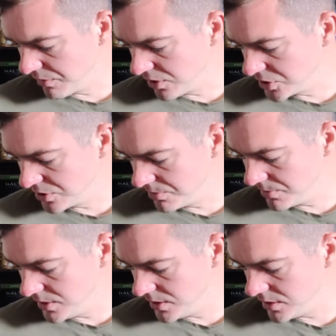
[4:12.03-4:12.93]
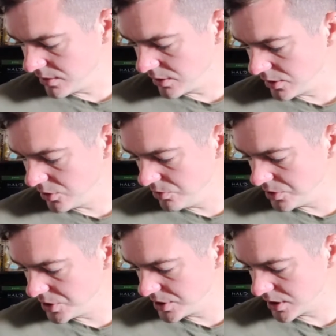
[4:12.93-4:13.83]
so we've got some
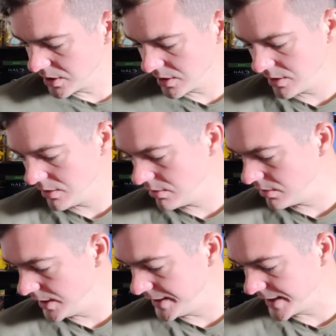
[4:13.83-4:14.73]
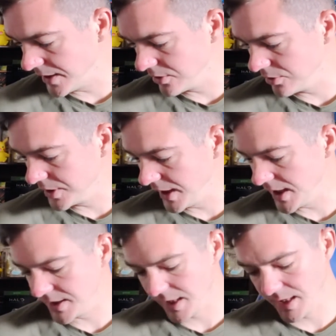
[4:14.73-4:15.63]
loose Nintendo
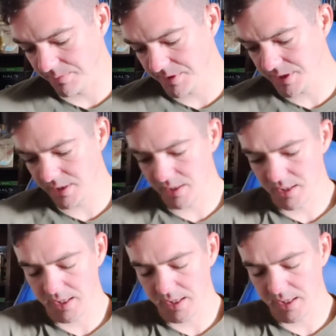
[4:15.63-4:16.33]
DS games,